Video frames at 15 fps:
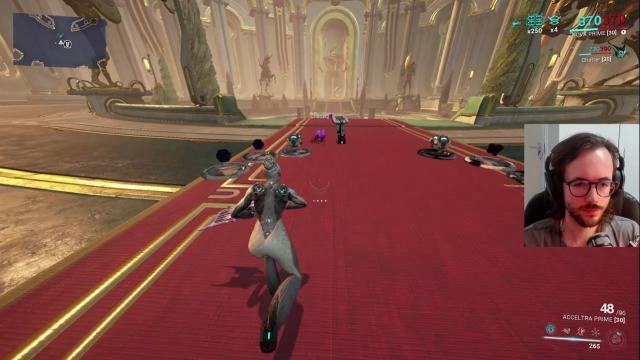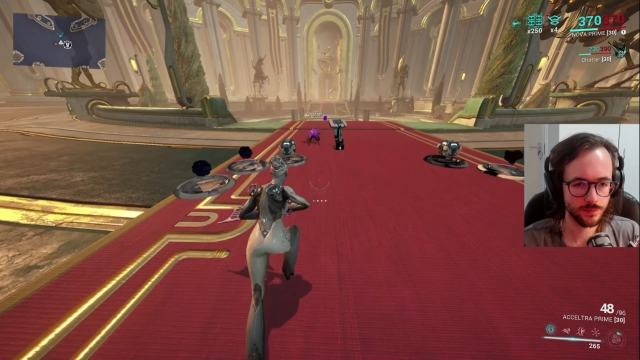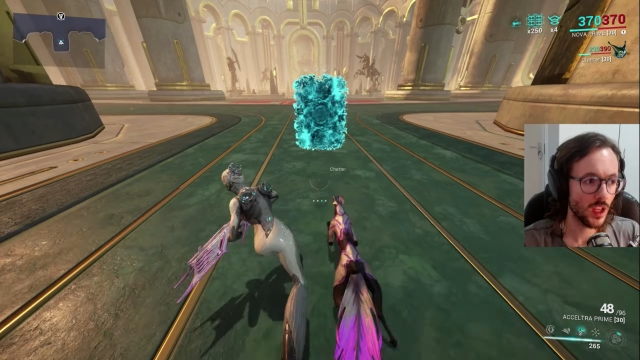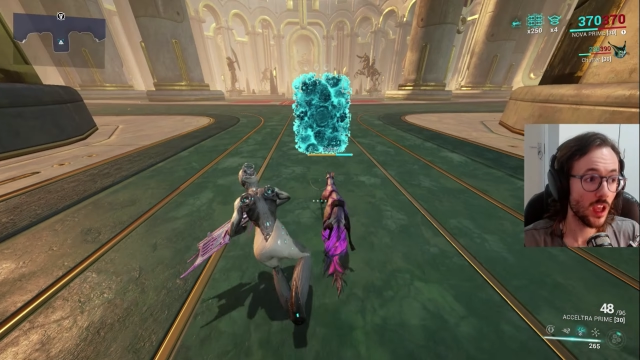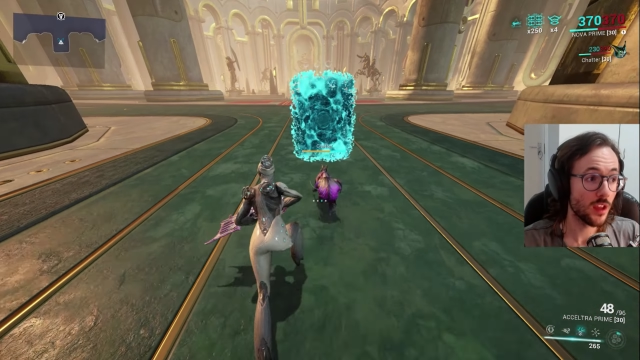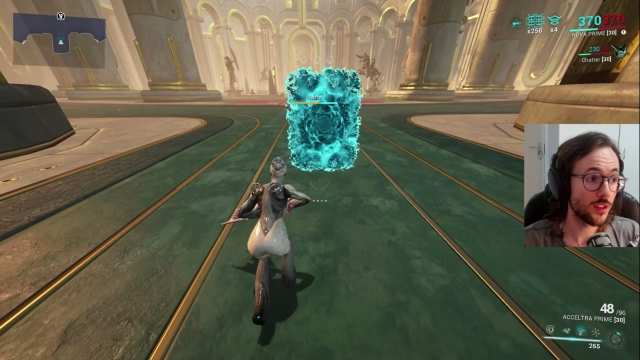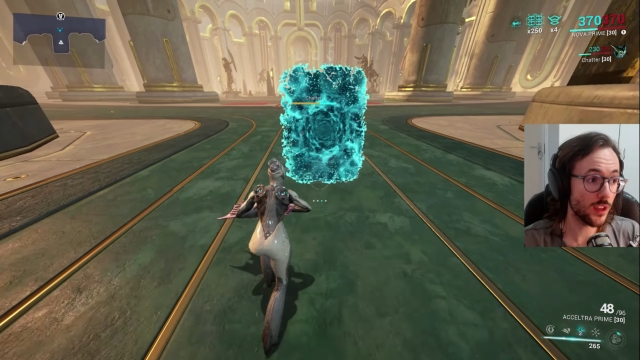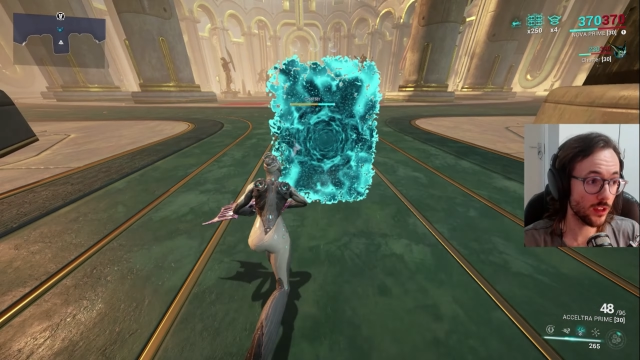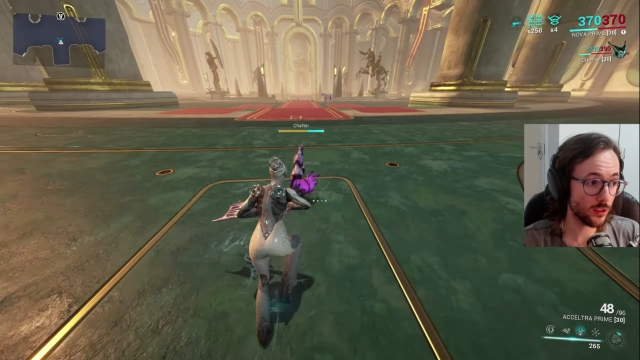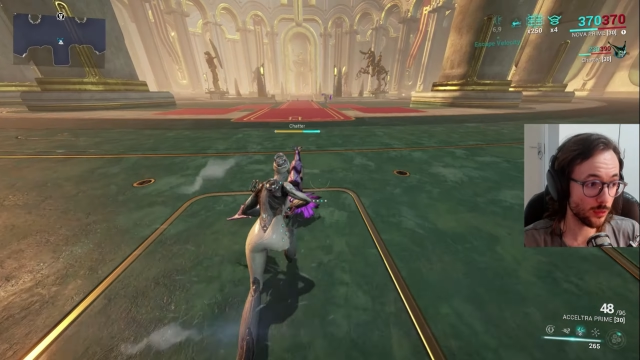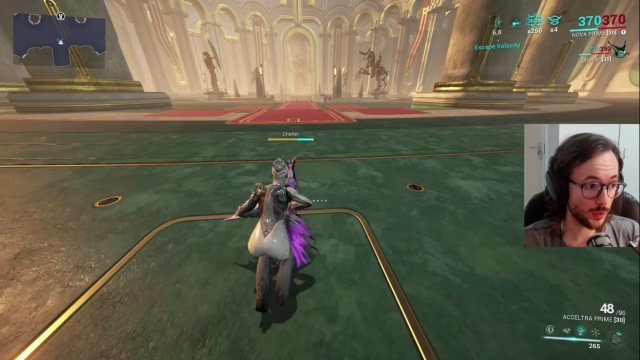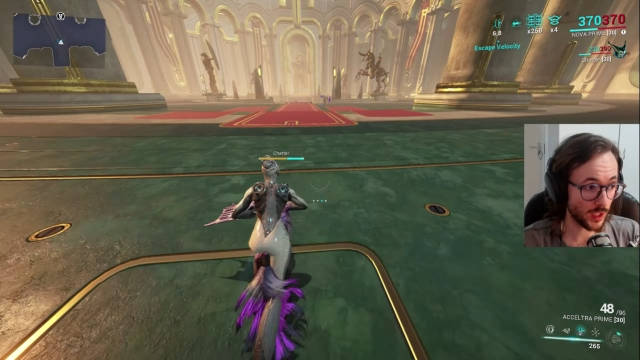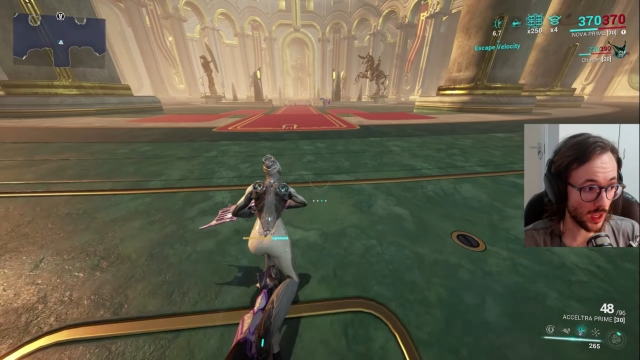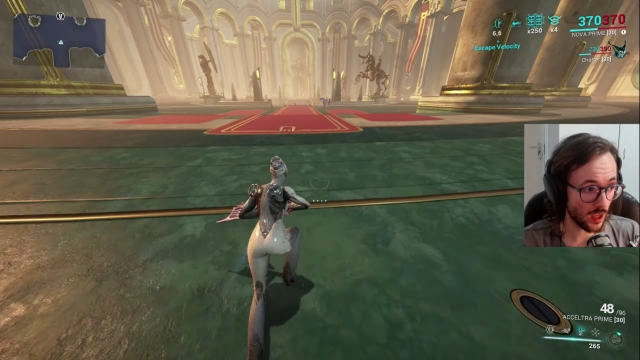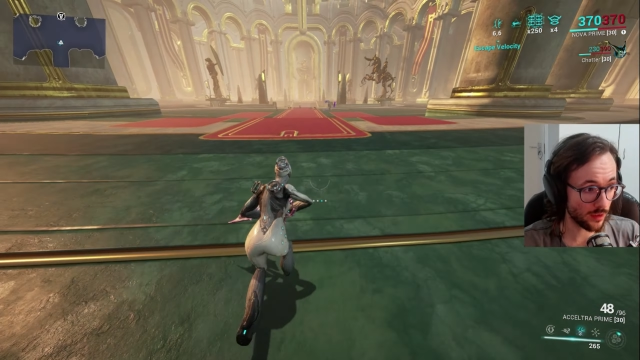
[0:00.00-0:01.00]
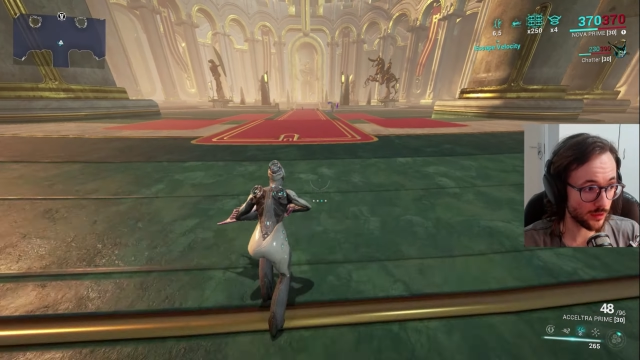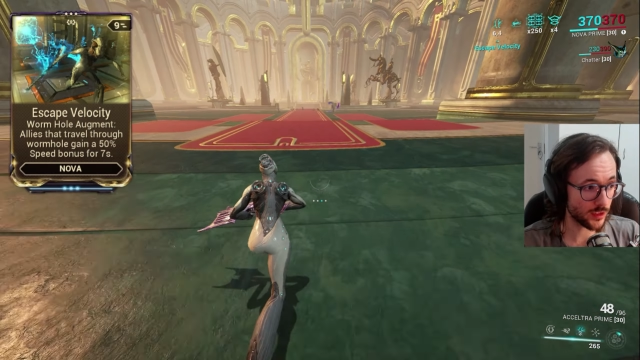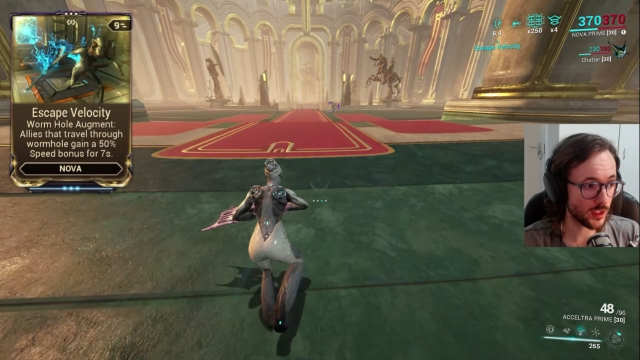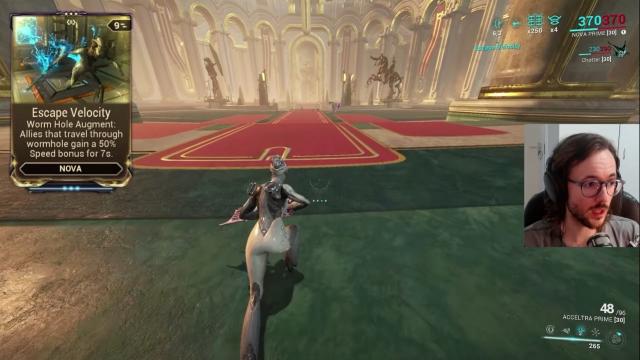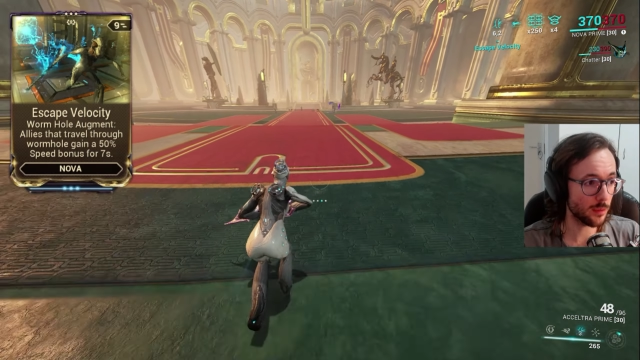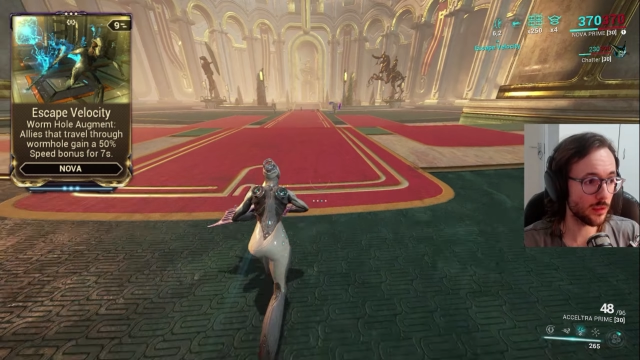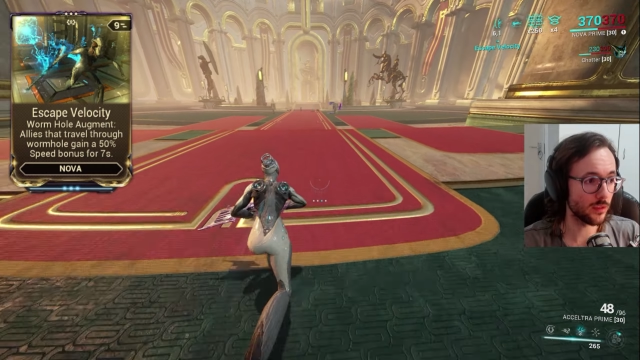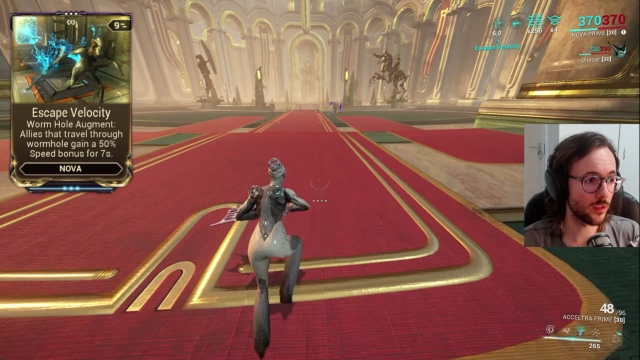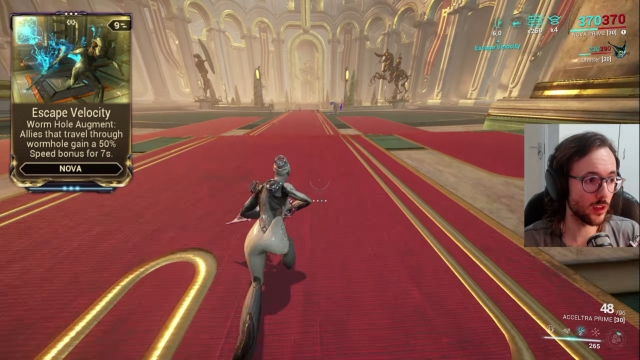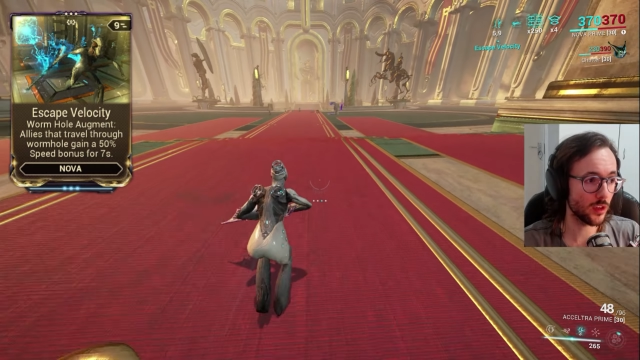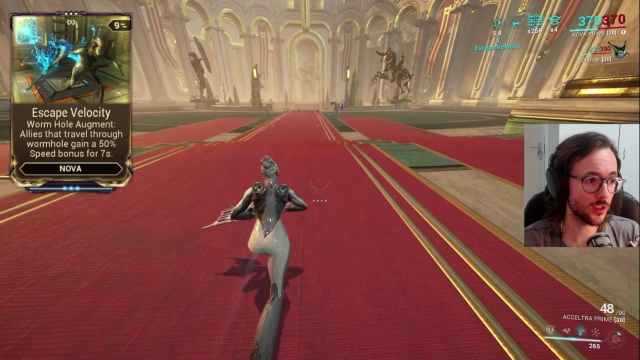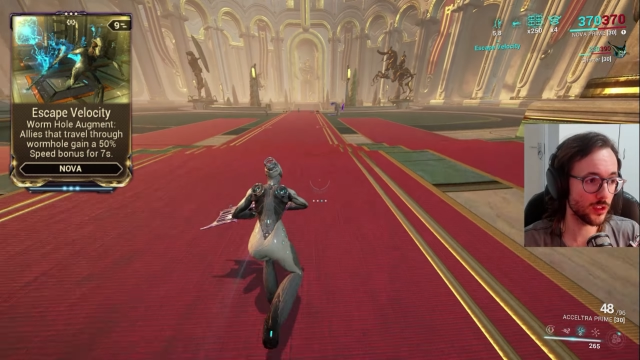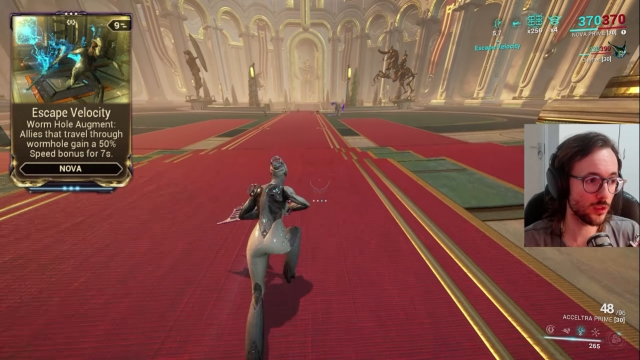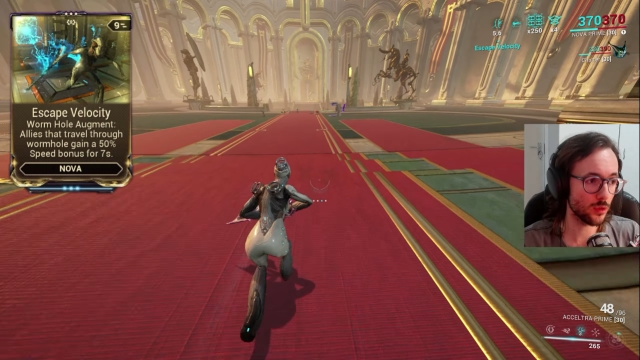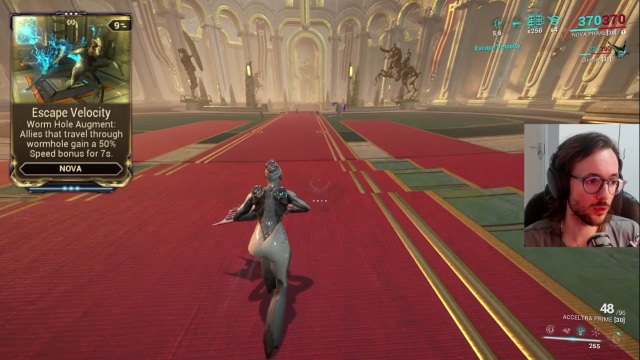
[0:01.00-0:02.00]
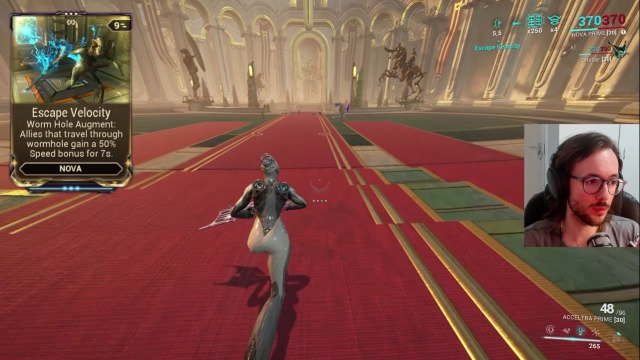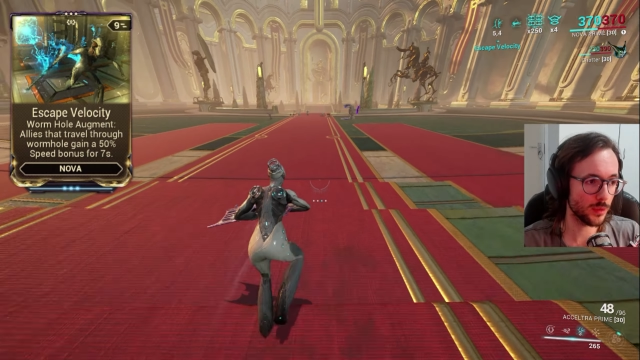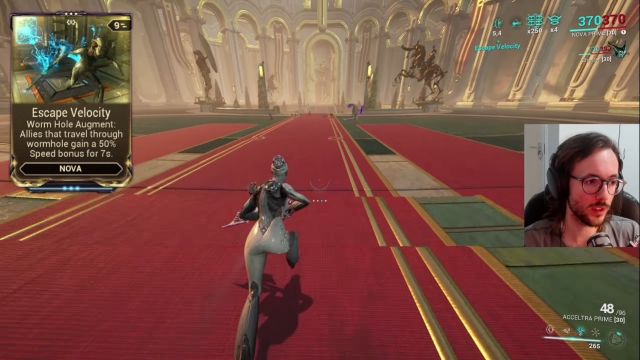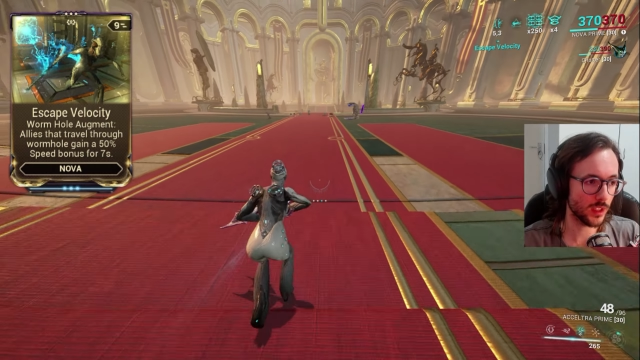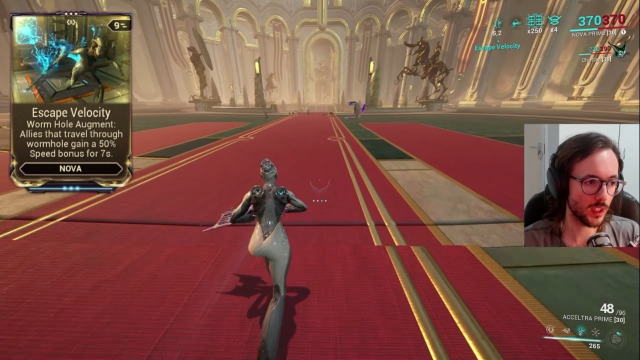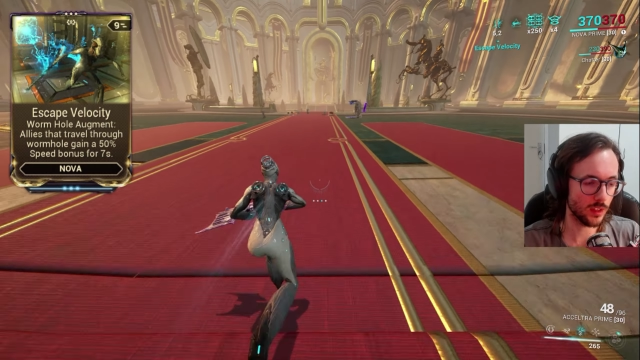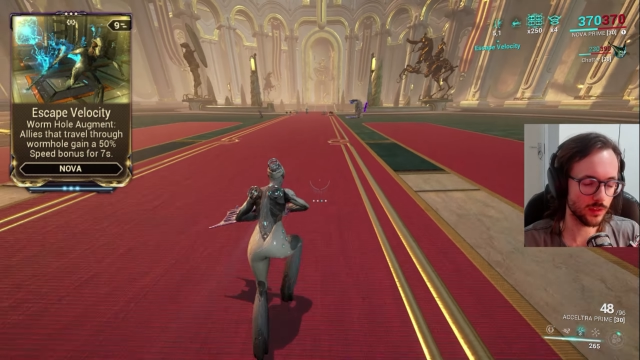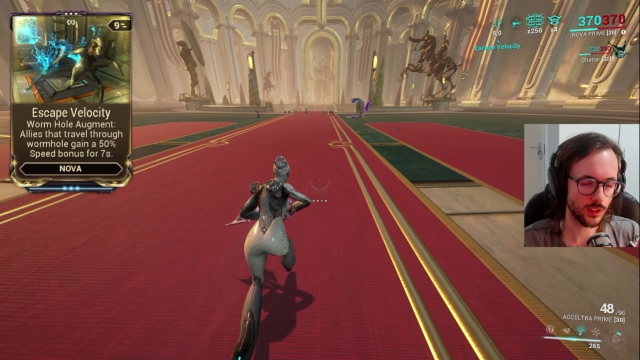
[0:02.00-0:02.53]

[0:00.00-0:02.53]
Then we have Escape the Velocity Augment that gives